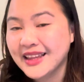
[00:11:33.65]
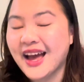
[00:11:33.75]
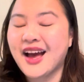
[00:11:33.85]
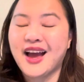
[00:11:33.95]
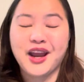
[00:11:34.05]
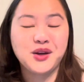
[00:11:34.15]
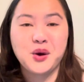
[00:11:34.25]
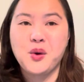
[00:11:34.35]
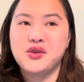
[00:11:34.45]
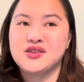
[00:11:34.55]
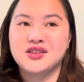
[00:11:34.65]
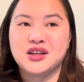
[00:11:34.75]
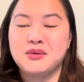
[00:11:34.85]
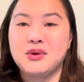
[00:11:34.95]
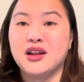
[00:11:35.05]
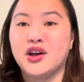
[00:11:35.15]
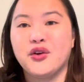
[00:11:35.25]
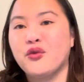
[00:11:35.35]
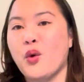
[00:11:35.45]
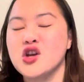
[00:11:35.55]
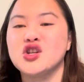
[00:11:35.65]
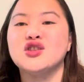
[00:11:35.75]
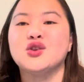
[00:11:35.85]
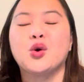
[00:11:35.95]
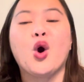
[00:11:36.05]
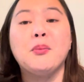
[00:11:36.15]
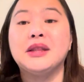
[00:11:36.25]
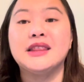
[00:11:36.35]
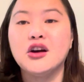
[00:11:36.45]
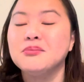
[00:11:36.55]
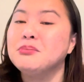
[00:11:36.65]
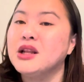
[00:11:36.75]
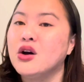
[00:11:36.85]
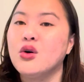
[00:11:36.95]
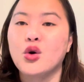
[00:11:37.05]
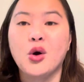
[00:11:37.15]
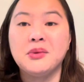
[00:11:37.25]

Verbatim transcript: I know there's gonna be a lot of questions, so comment down below